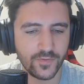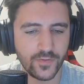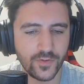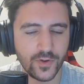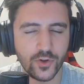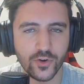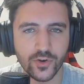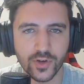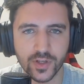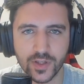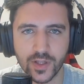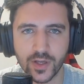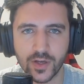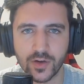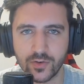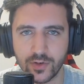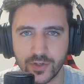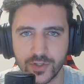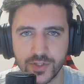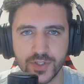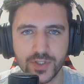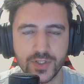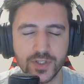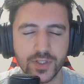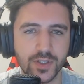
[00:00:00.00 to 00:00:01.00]
you look at the
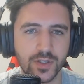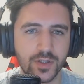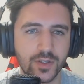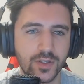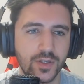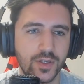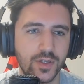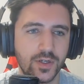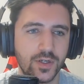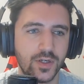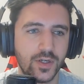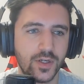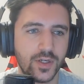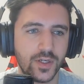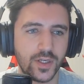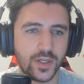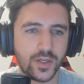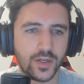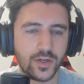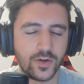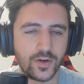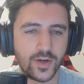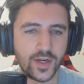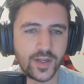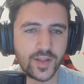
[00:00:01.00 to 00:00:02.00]
roster,
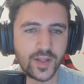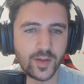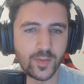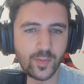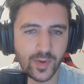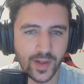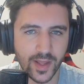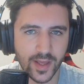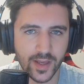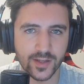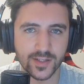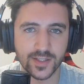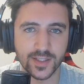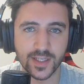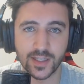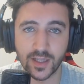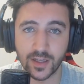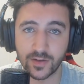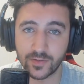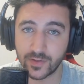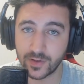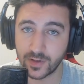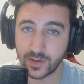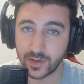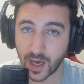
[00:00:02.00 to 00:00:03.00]
and the players that
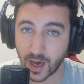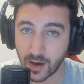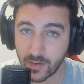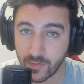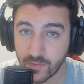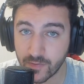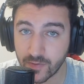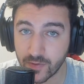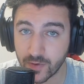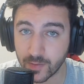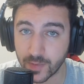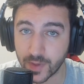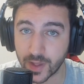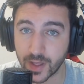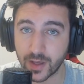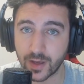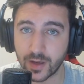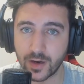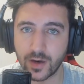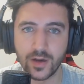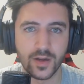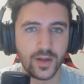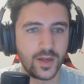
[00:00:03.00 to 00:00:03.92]
have come from there,